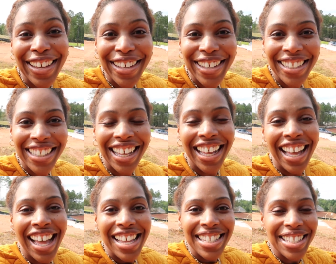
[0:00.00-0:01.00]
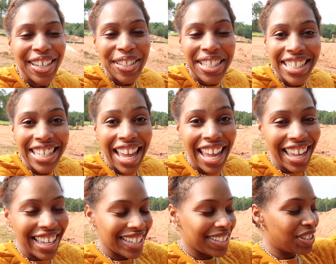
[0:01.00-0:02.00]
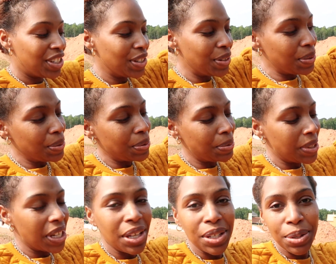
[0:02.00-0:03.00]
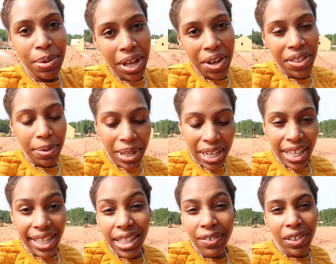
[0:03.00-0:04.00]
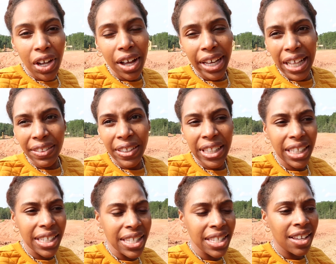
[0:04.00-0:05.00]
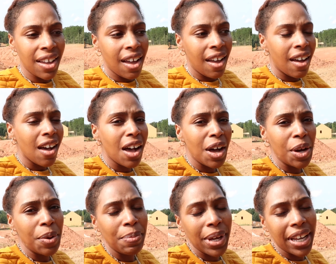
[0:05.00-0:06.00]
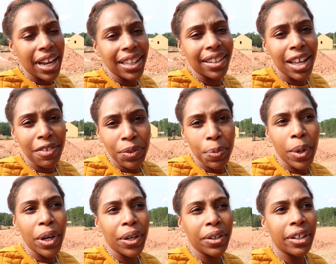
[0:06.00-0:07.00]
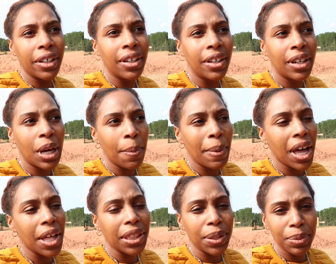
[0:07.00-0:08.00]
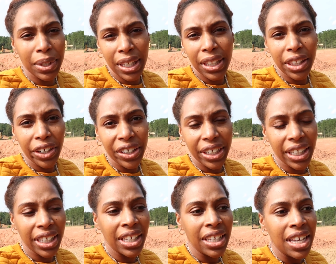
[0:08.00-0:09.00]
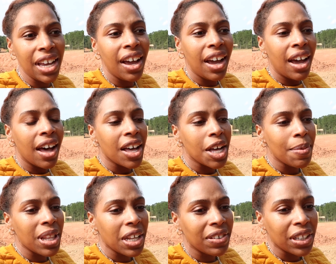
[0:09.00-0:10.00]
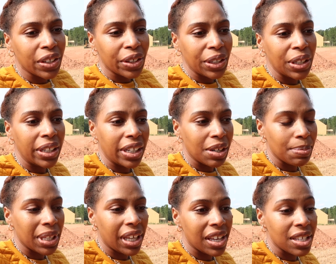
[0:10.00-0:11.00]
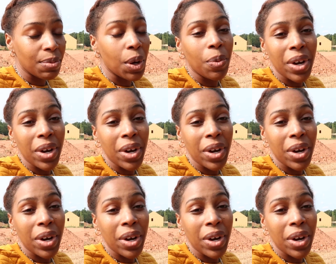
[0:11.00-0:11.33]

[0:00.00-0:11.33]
y'all. So today is June 12th. I'm gonna end the vlog after this. Um, but I left work about 3.30. Um, I left a little earlier because, well,